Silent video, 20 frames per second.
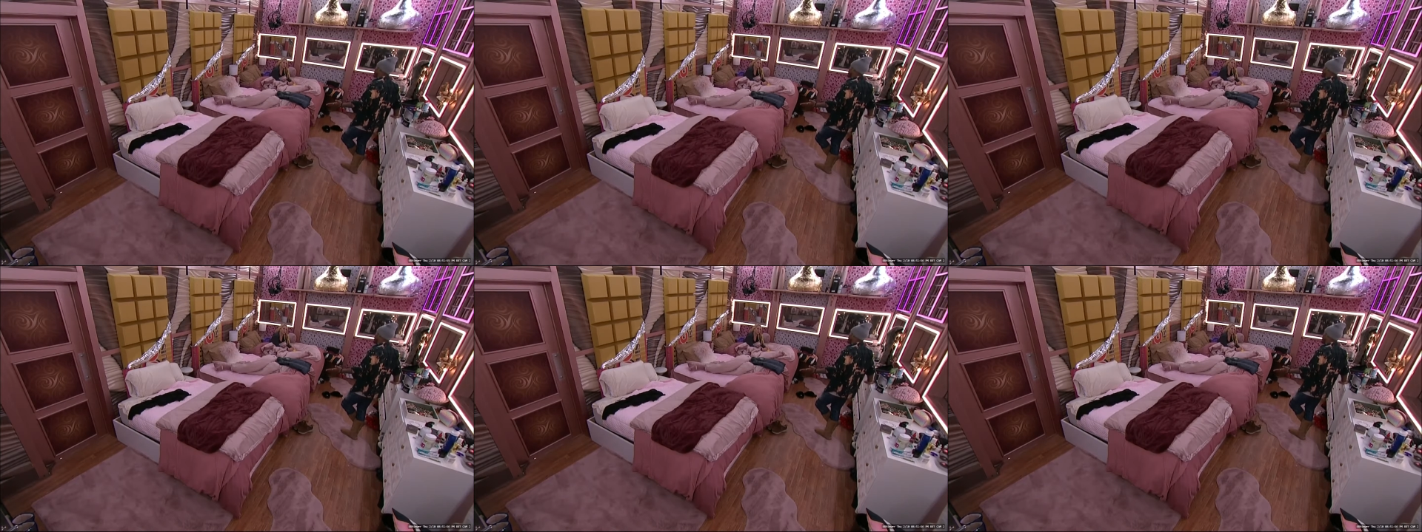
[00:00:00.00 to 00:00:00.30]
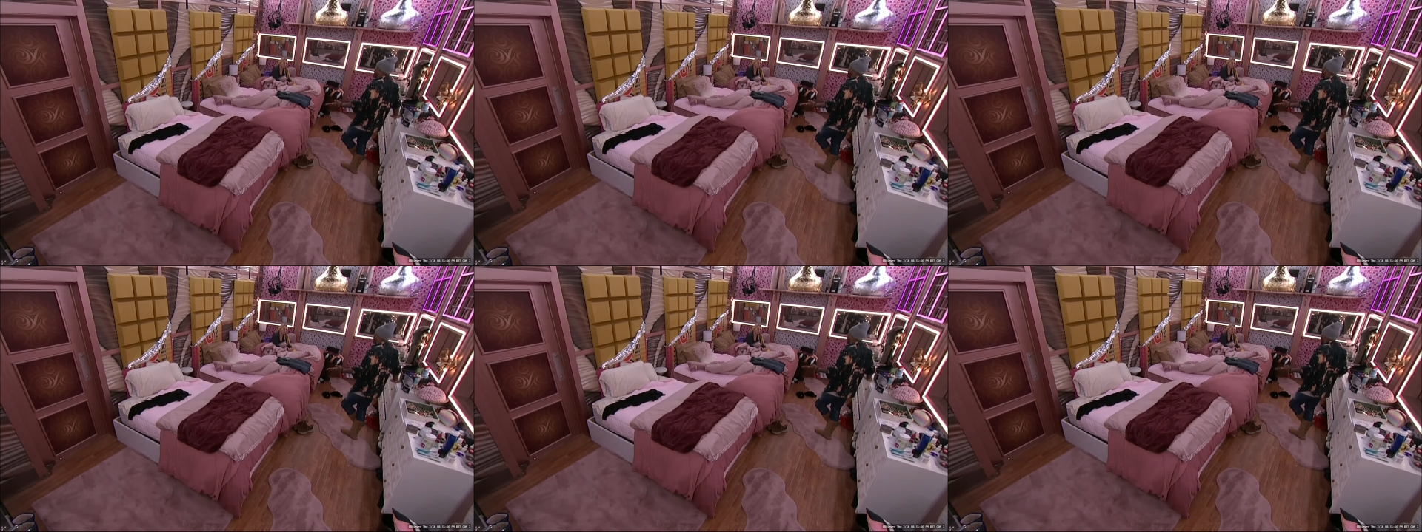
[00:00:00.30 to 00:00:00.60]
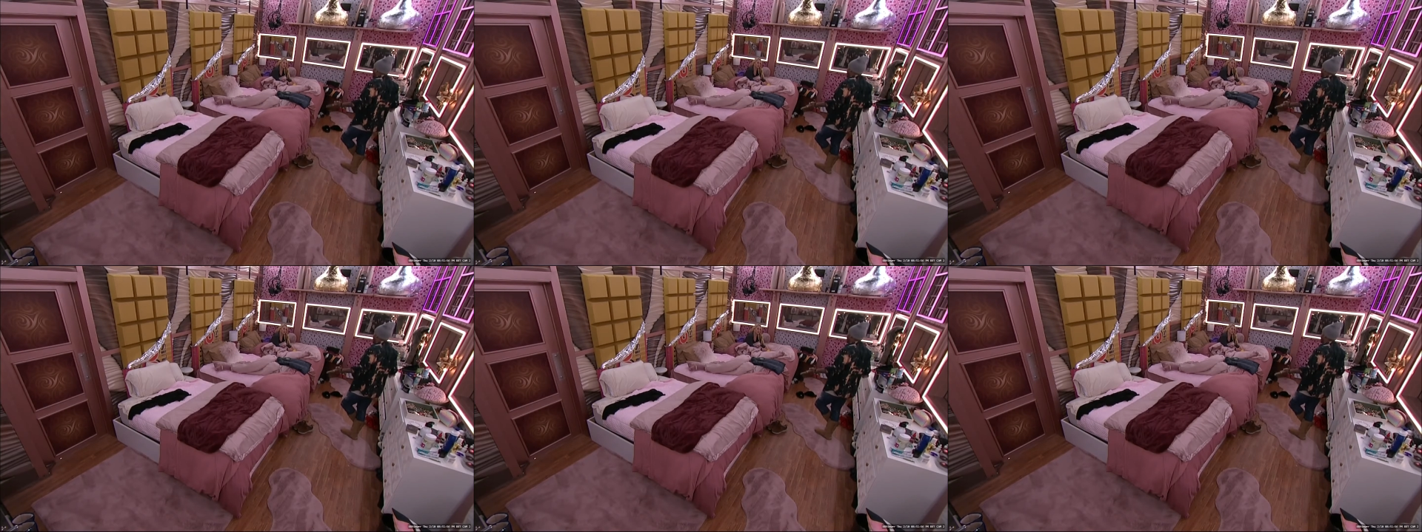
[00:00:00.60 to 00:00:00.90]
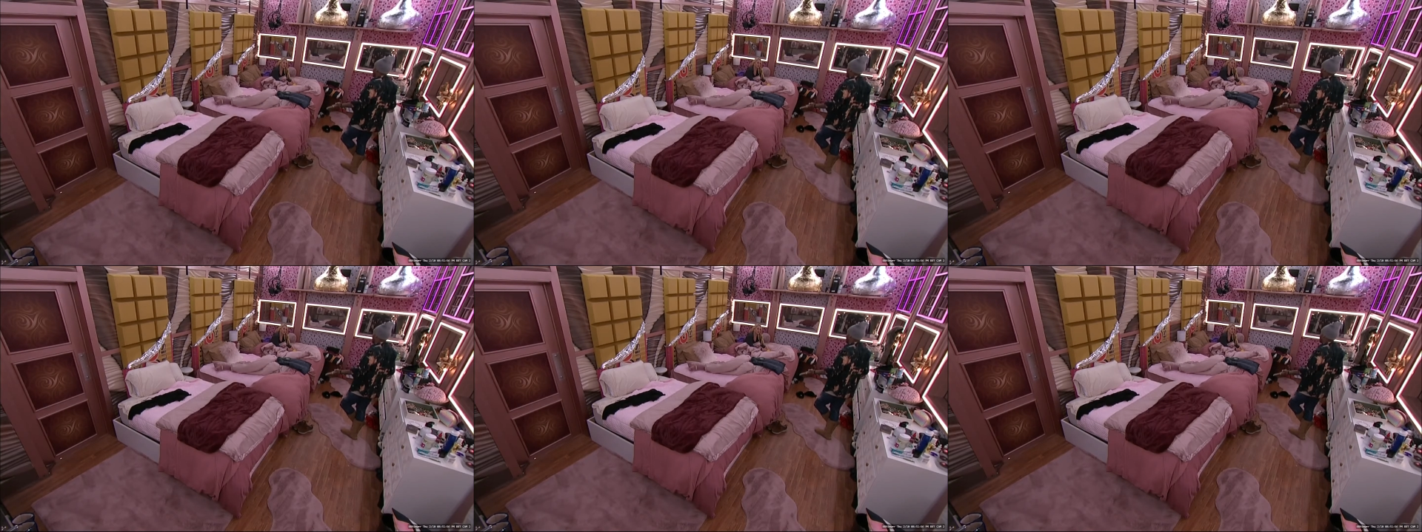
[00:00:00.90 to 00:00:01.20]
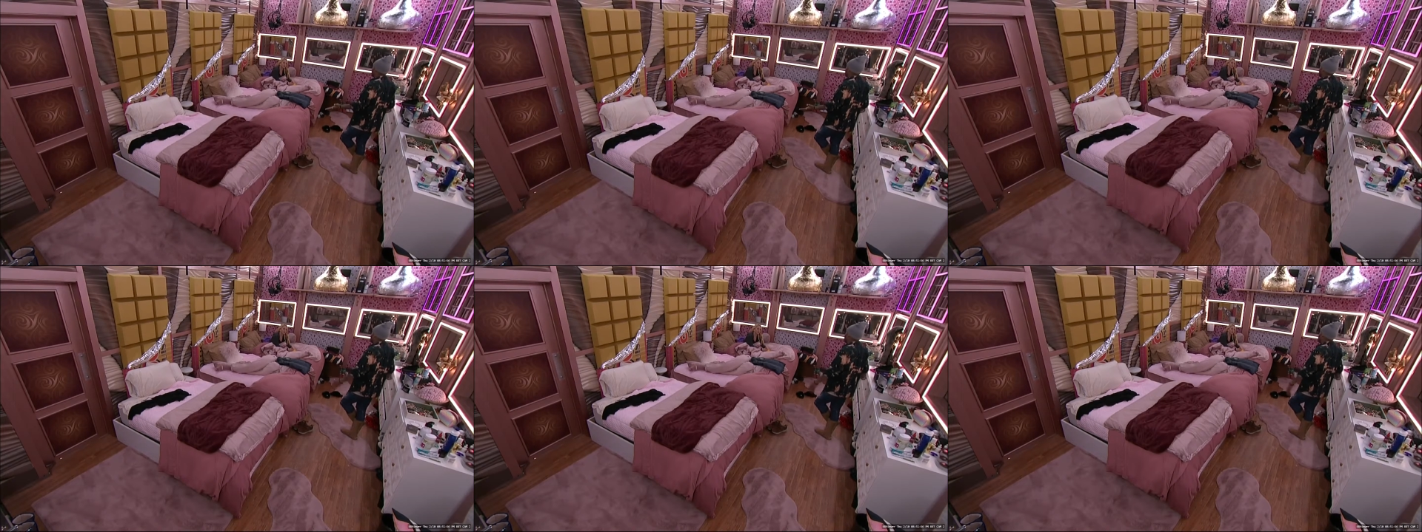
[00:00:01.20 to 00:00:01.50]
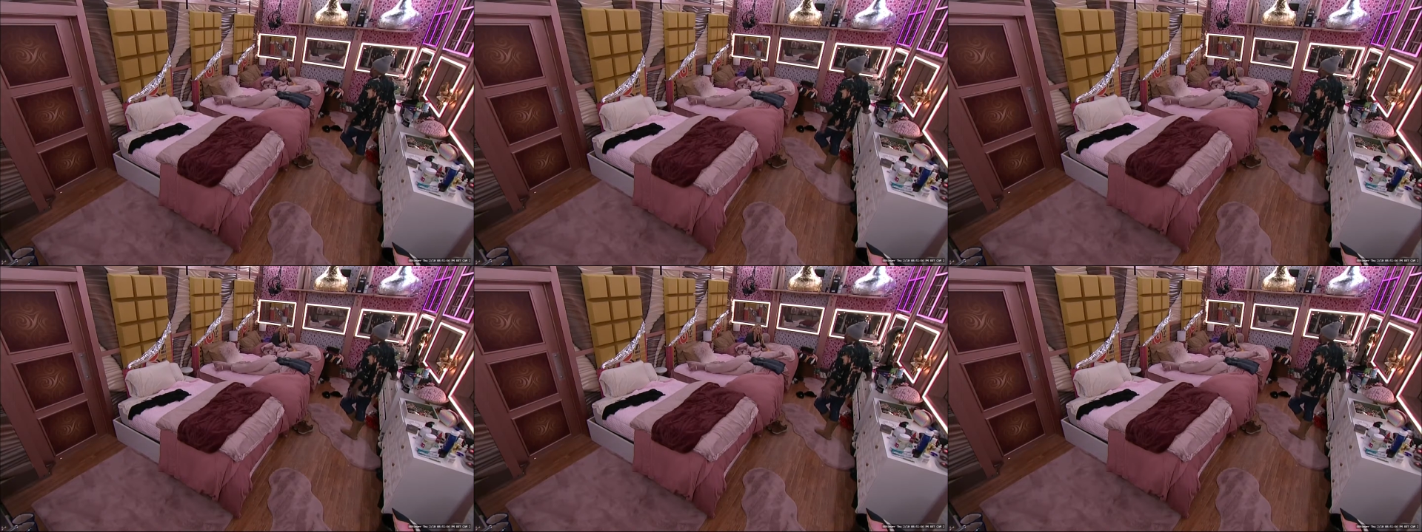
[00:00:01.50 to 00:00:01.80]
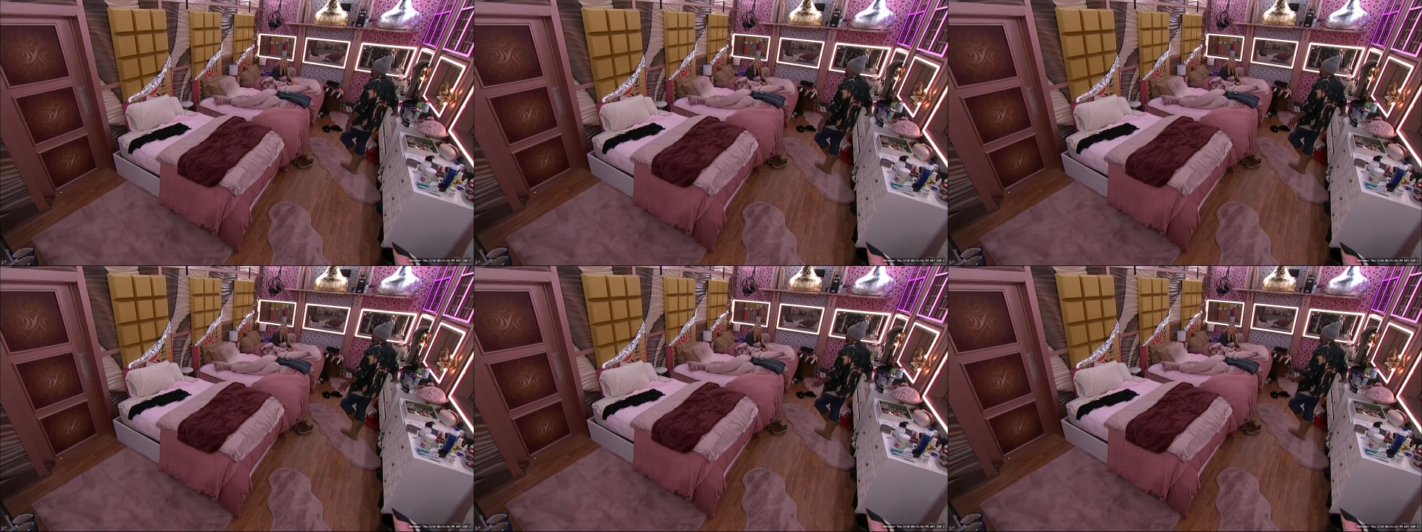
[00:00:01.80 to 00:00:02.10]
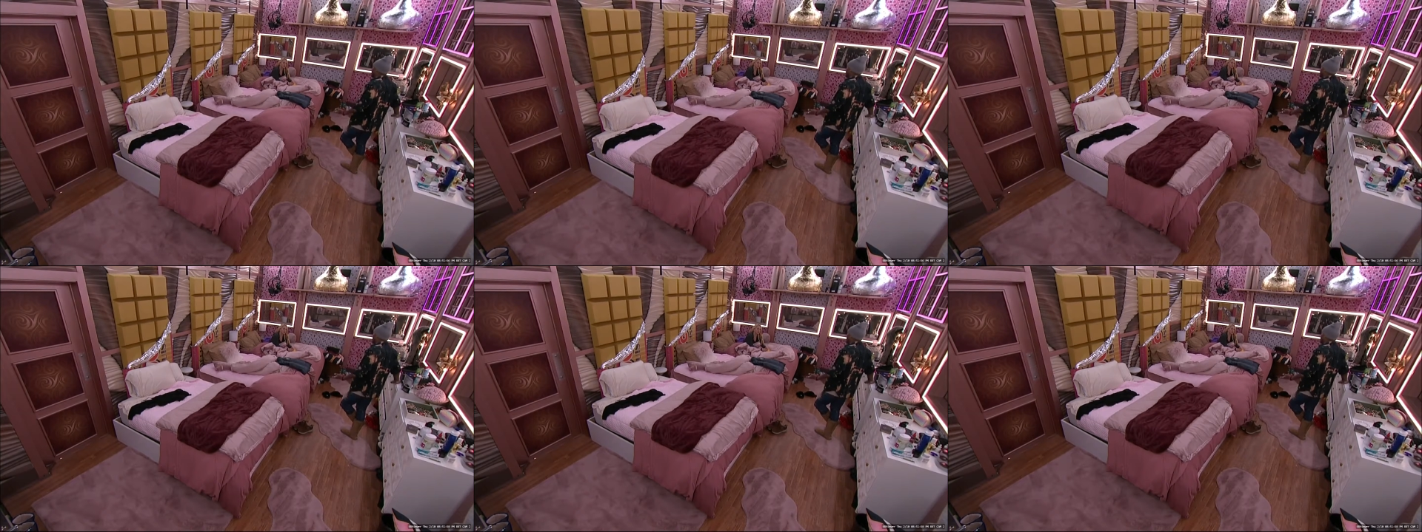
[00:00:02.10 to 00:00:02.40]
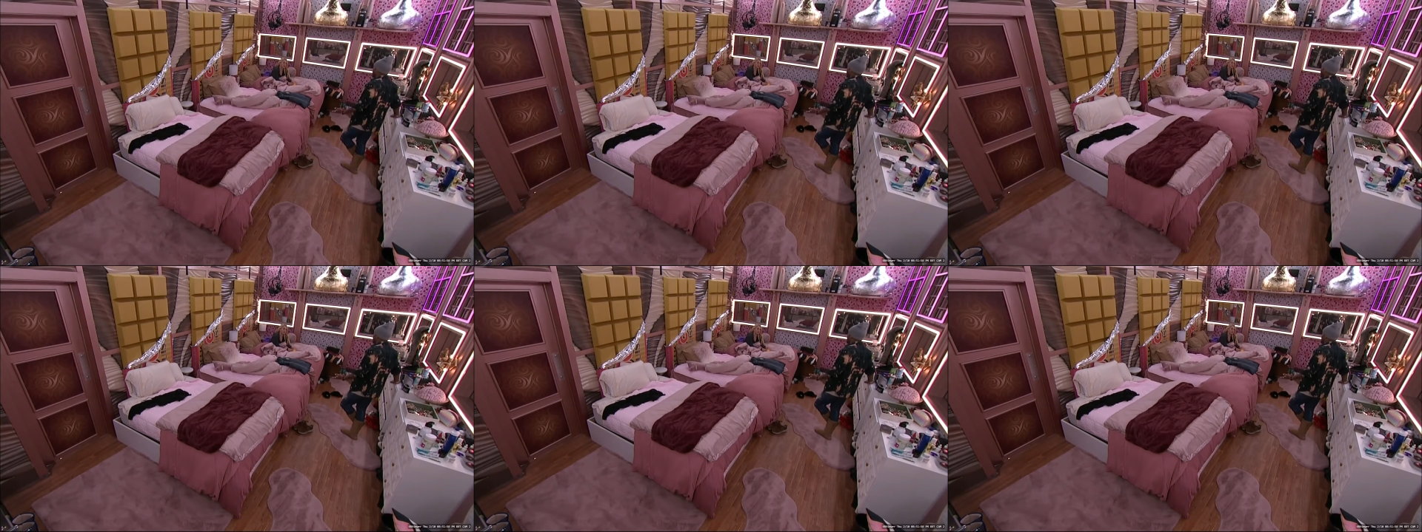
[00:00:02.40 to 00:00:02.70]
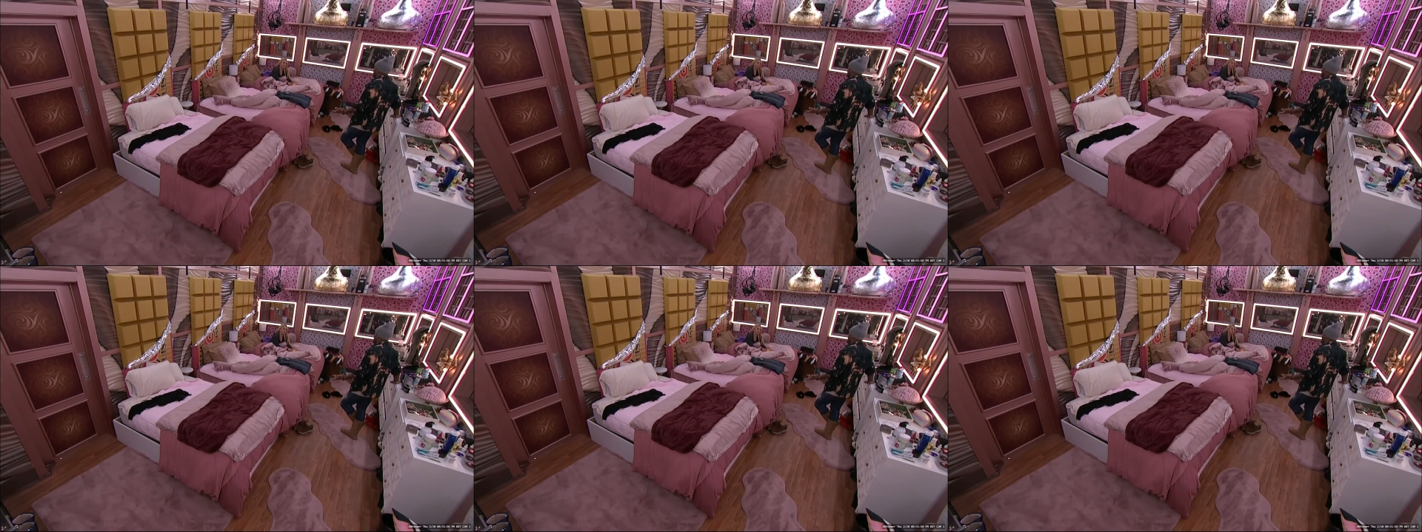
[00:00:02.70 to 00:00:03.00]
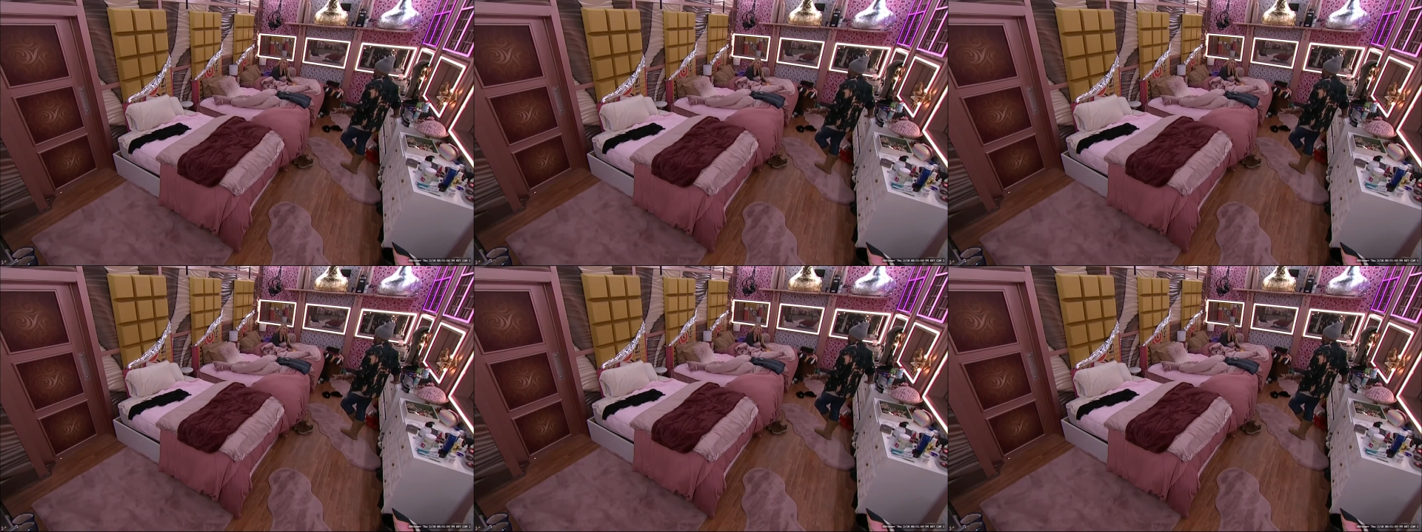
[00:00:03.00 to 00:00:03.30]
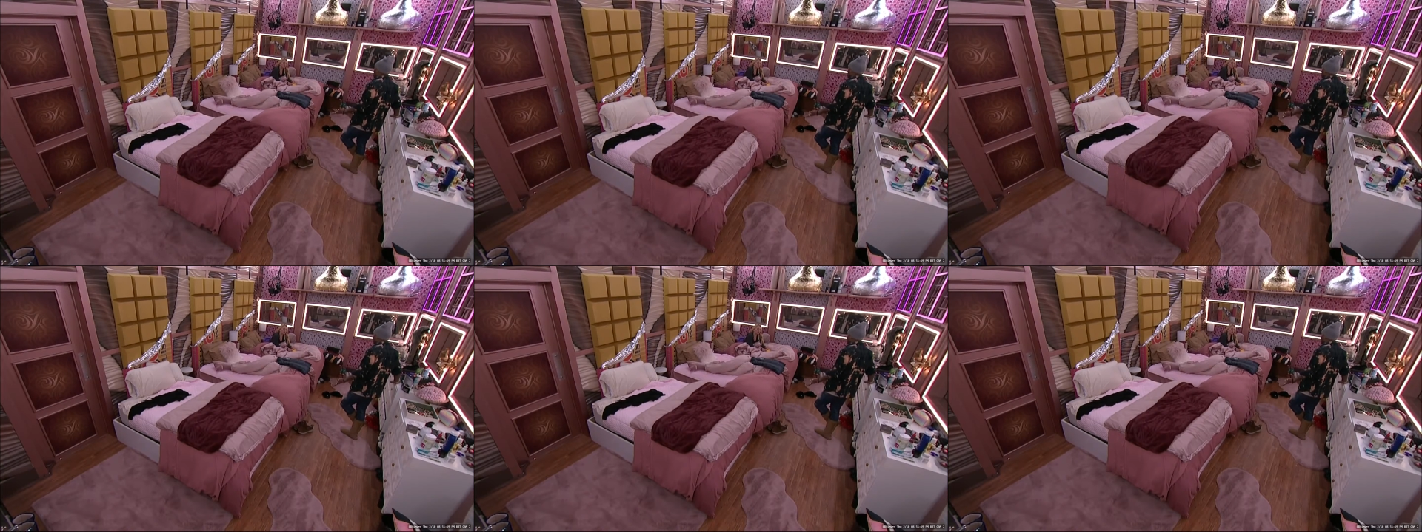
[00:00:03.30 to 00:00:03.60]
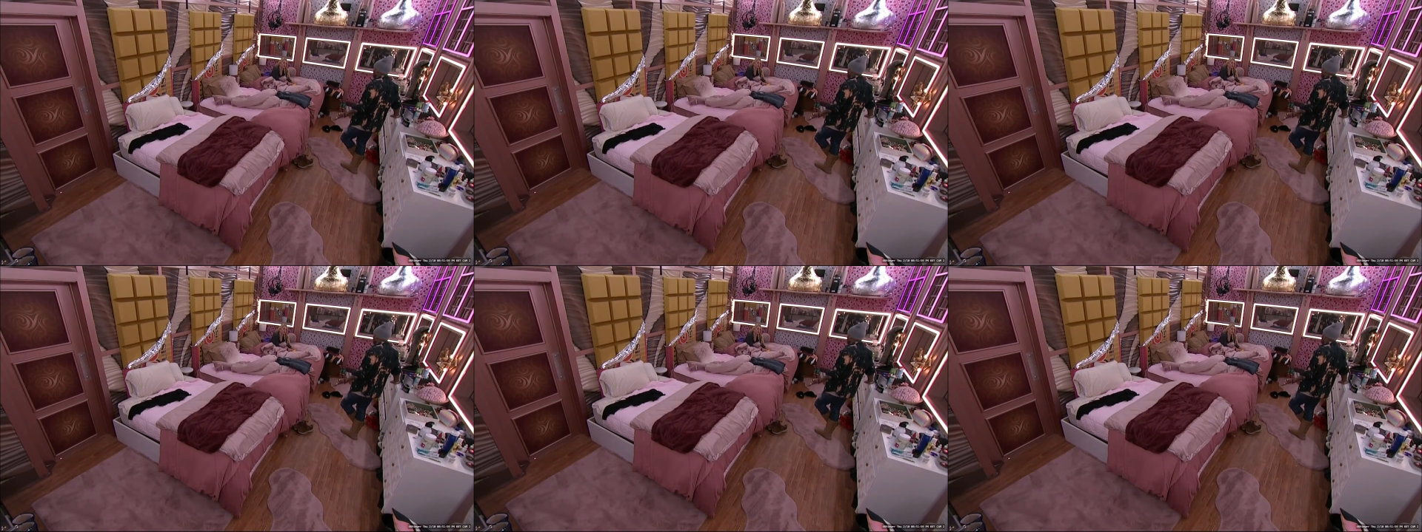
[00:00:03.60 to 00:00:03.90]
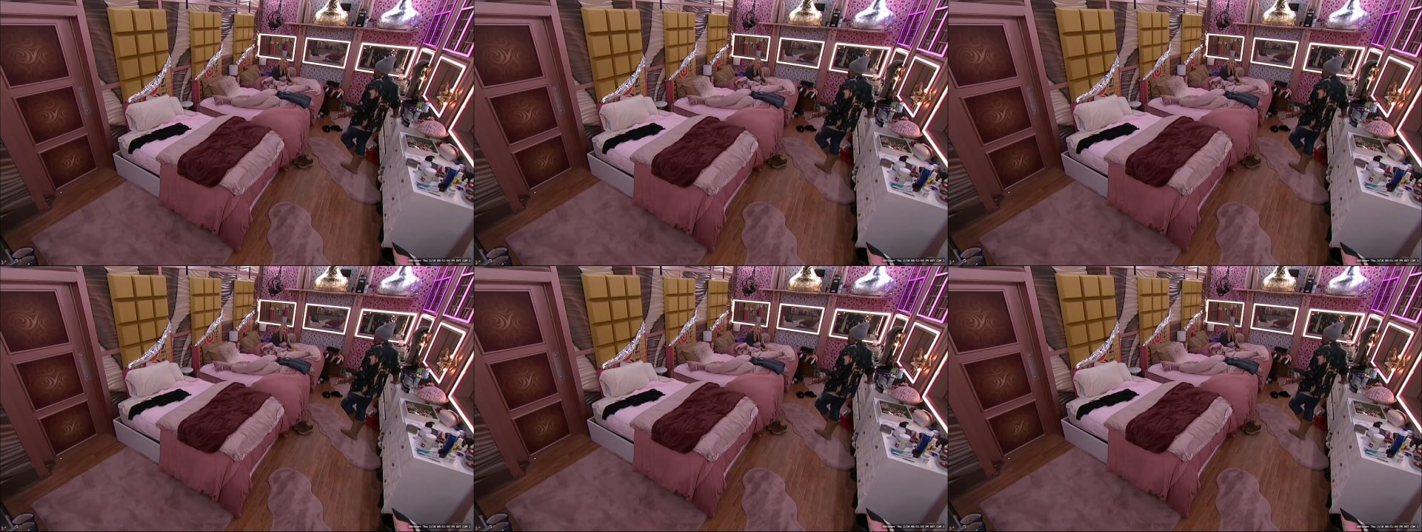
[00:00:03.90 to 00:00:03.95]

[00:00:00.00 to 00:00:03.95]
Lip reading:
No face is visible, so there are no lips to read.